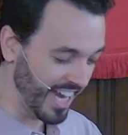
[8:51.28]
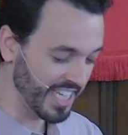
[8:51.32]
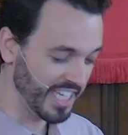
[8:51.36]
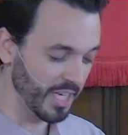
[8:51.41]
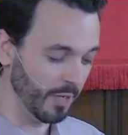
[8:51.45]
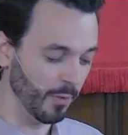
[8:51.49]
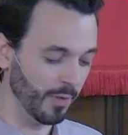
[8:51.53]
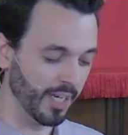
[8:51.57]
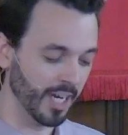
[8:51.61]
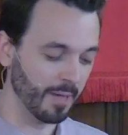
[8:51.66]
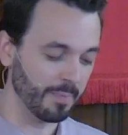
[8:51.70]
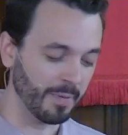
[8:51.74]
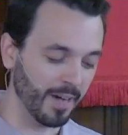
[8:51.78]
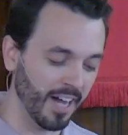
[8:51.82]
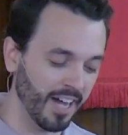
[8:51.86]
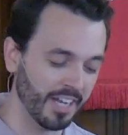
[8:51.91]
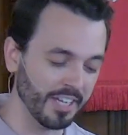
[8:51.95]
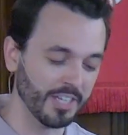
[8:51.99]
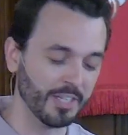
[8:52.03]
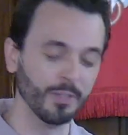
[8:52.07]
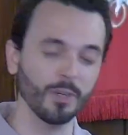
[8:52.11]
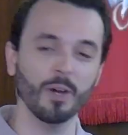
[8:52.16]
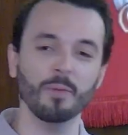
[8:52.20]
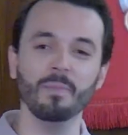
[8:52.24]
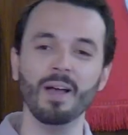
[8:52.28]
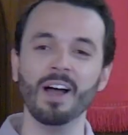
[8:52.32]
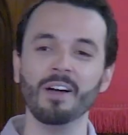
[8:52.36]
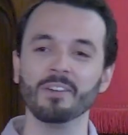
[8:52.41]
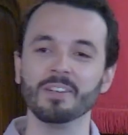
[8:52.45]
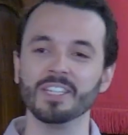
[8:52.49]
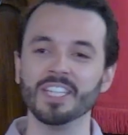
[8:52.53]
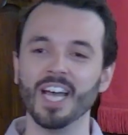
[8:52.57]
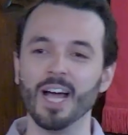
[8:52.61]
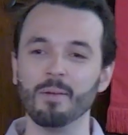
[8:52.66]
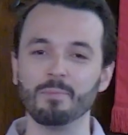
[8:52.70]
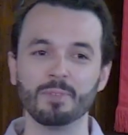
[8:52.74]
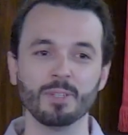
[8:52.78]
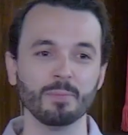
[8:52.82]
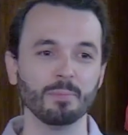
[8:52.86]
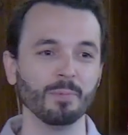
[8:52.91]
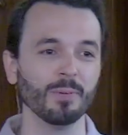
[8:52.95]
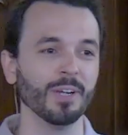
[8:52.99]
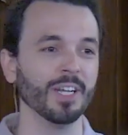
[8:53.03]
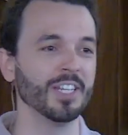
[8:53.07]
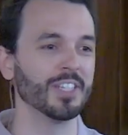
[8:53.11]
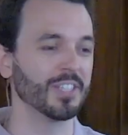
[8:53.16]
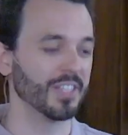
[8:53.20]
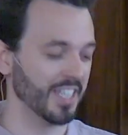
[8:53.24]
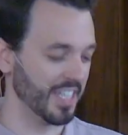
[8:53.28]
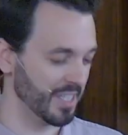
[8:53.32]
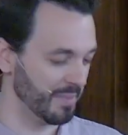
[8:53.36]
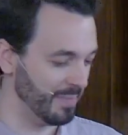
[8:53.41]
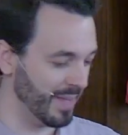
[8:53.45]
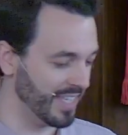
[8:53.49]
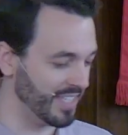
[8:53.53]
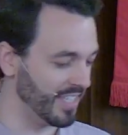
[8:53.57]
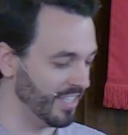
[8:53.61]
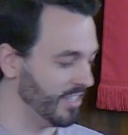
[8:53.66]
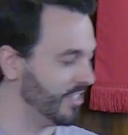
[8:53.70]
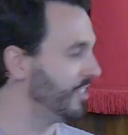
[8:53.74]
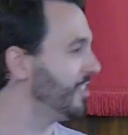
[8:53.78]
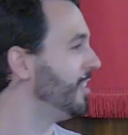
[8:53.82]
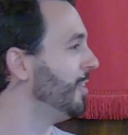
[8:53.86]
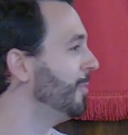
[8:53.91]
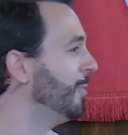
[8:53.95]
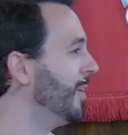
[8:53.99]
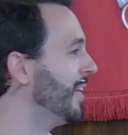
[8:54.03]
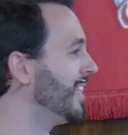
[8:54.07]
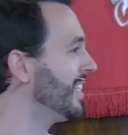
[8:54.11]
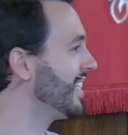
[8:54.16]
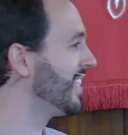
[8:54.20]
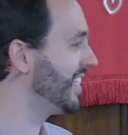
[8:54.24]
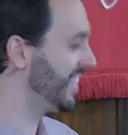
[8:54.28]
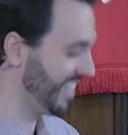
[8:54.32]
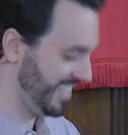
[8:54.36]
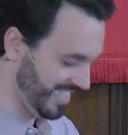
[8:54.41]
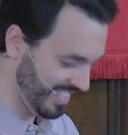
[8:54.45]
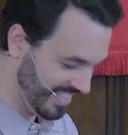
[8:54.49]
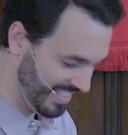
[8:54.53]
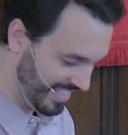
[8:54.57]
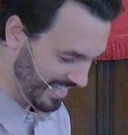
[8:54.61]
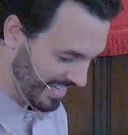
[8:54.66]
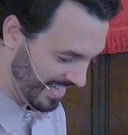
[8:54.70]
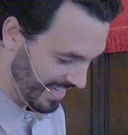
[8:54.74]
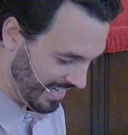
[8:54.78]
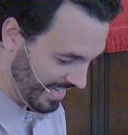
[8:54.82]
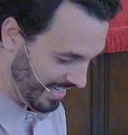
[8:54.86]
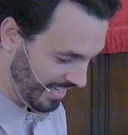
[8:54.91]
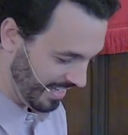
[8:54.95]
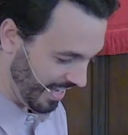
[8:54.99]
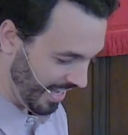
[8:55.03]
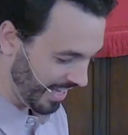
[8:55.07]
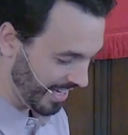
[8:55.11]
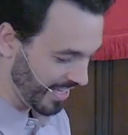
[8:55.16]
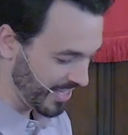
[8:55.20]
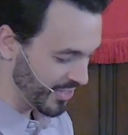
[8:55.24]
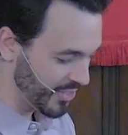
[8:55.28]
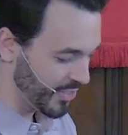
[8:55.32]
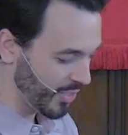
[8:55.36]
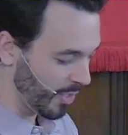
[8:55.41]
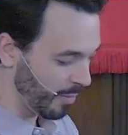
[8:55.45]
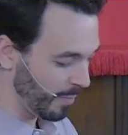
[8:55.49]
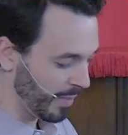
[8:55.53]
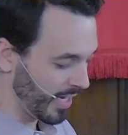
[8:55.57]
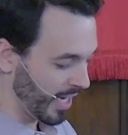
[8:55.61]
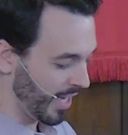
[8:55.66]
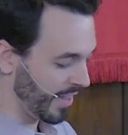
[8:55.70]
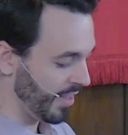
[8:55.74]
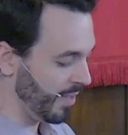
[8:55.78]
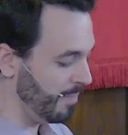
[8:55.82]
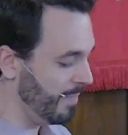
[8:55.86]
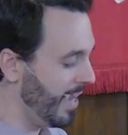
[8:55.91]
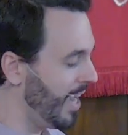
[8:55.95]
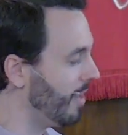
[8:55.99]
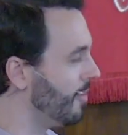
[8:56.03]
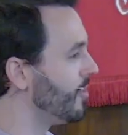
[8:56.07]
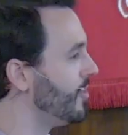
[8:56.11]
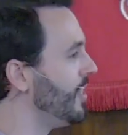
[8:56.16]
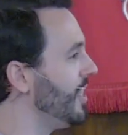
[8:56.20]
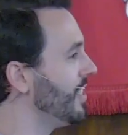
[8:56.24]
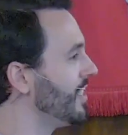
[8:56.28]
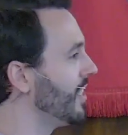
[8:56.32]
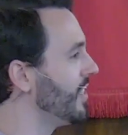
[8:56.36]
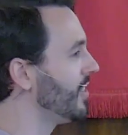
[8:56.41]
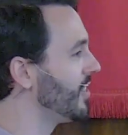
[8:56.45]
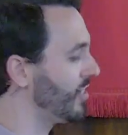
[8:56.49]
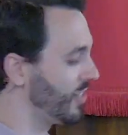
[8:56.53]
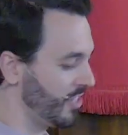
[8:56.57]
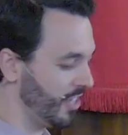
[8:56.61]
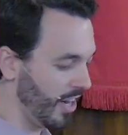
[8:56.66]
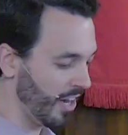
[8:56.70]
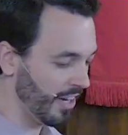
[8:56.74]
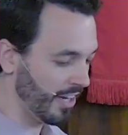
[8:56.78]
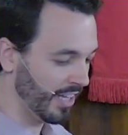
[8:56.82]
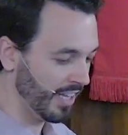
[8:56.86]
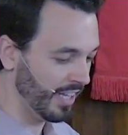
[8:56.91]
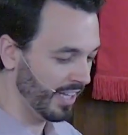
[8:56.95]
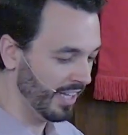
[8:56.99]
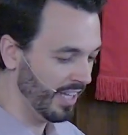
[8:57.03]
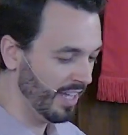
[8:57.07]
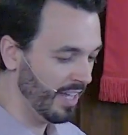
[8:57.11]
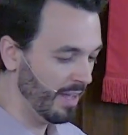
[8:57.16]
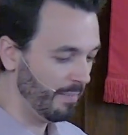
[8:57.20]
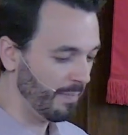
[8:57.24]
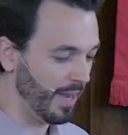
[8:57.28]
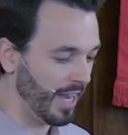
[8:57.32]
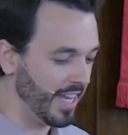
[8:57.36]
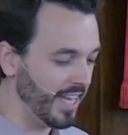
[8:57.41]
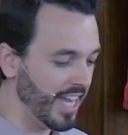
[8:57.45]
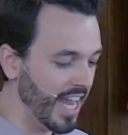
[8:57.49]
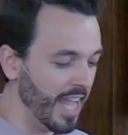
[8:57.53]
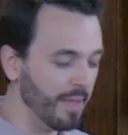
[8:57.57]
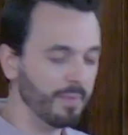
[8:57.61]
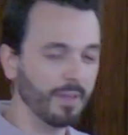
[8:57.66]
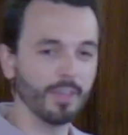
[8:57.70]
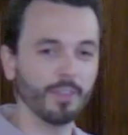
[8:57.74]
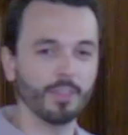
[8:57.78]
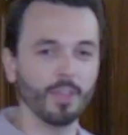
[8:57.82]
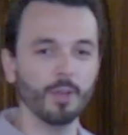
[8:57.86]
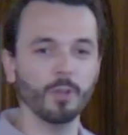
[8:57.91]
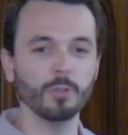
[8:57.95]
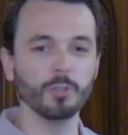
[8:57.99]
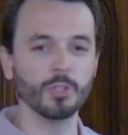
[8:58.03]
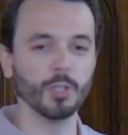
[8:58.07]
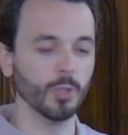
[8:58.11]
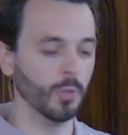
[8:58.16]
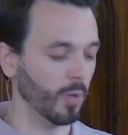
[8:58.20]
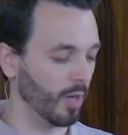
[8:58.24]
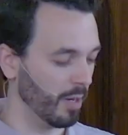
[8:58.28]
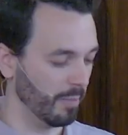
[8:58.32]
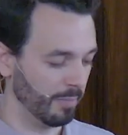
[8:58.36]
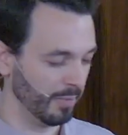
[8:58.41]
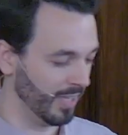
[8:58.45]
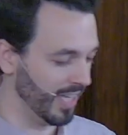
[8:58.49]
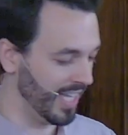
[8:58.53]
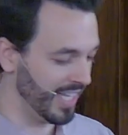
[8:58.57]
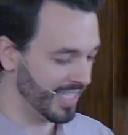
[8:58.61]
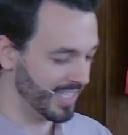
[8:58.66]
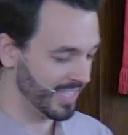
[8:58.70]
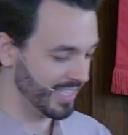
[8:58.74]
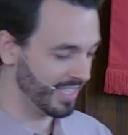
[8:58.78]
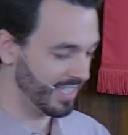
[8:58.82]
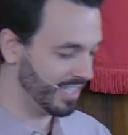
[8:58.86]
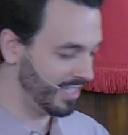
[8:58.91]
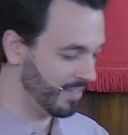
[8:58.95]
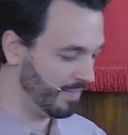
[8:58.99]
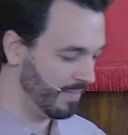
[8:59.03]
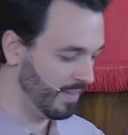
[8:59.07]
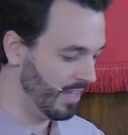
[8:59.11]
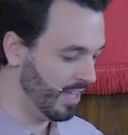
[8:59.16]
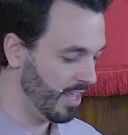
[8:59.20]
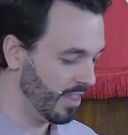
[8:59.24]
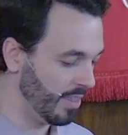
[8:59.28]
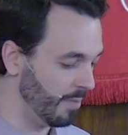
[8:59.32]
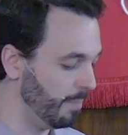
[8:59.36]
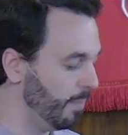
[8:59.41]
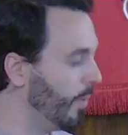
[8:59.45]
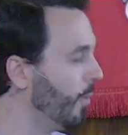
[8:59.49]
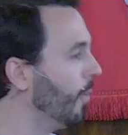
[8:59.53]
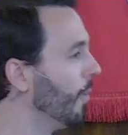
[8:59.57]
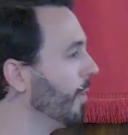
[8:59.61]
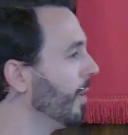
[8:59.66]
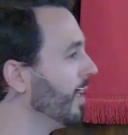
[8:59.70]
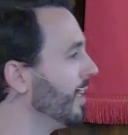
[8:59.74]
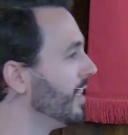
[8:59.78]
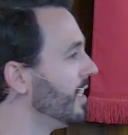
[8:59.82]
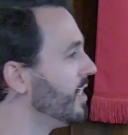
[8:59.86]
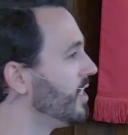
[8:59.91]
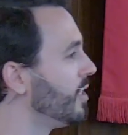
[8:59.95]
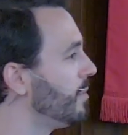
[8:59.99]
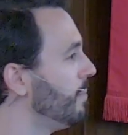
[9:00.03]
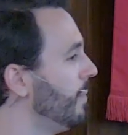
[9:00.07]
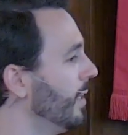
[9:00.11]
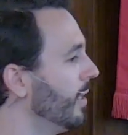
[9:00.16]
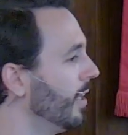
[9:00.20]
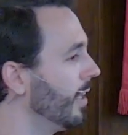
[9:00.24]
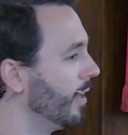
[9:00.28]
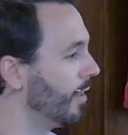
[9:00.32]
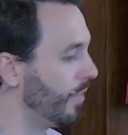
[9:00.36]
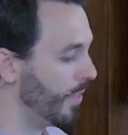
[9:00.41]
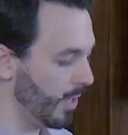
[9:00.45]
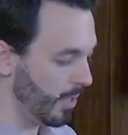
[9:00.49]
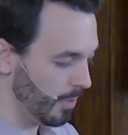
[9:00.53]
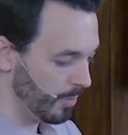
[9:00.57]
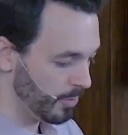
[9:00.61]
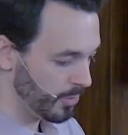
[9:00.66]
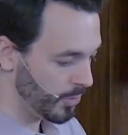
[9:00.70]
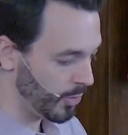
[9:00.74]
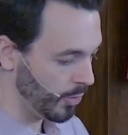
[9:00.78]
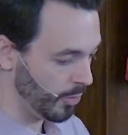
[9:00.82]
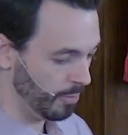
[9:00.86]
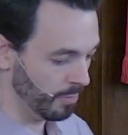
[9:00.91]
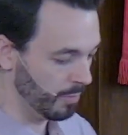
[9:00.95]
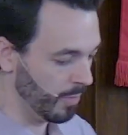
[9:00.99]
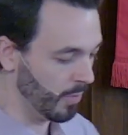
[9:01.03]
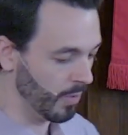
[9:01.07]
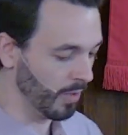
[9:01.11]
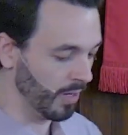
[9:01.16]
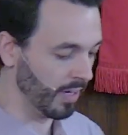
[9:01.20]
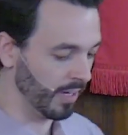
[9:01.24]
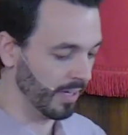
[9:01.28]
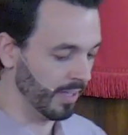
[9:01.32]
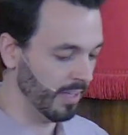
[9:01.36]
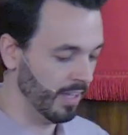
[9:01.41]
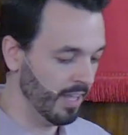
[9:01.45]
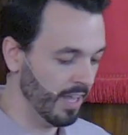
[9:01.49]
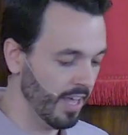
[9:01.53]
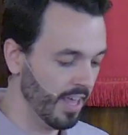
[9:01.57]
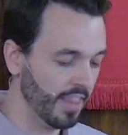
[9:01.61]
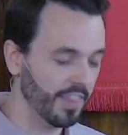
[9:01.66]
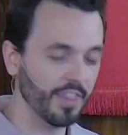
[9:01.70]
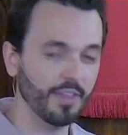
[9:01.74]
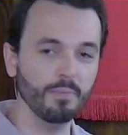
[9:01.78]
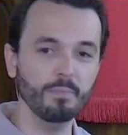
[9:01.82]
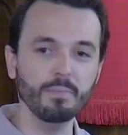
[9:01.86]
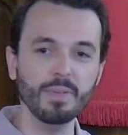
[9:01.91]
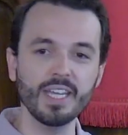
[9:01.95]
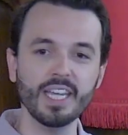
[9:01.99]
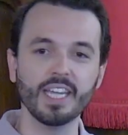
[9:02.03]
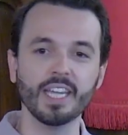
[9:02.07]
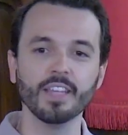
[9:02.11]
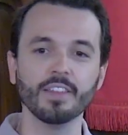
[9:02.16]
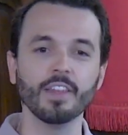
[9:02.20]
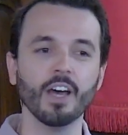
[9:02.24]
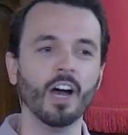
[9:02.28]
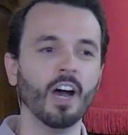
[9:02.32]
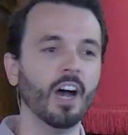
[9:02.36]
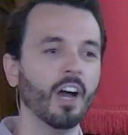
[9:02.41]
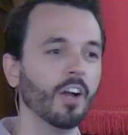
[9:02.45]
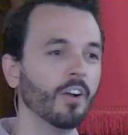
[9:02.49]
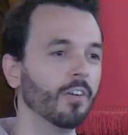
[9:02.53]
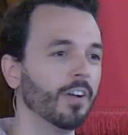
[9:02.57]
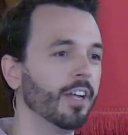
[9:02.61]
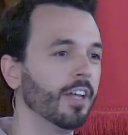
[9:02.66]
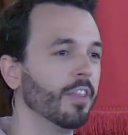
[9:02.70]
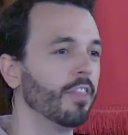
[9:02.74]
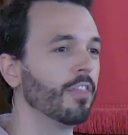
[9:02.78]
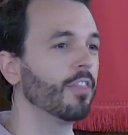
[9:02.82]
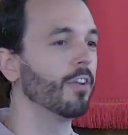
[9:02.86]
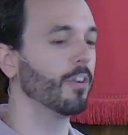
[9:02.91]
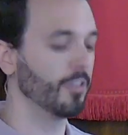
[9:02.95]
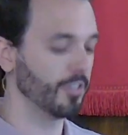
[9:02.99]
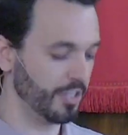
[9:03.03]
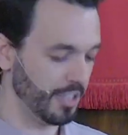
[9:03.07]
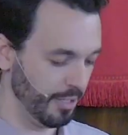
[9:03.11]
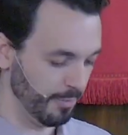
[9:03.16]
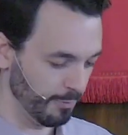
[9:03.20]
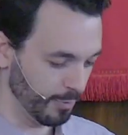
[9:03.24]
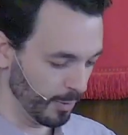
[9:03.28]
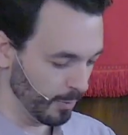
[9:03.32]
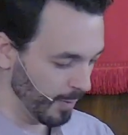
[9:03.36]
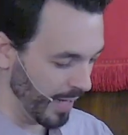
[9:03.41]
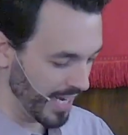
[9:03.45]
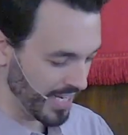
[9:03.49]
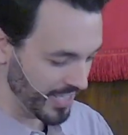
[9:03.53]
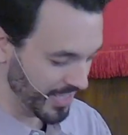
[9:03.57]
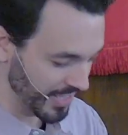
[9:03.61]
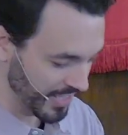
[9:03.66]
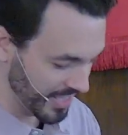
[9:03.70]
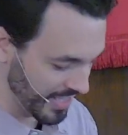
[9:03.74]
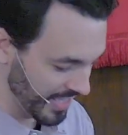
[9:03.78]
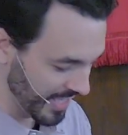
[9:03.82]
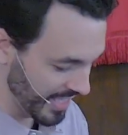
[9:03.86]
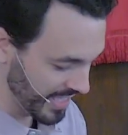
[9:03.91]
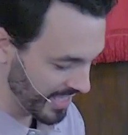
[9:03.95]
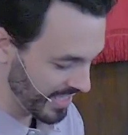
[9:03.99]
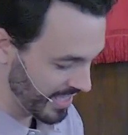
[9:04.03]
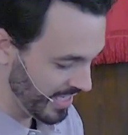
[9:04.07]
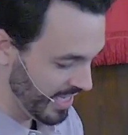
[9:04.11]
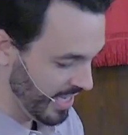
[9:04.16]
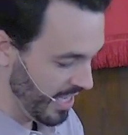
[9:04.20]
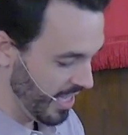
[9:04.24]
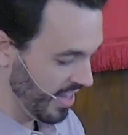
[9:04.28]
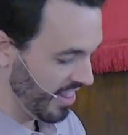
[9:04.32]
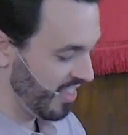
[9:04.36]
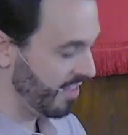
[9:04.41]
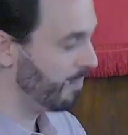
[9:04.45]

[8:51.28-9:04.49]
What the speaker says: he went up onto a mountaintop to preach this message to us. On his Sermon on the Mount, Jesus started by naming those who are blessed, the poor in spirit, those who mourn, the meek and the hungry and thirsty for righteousness, the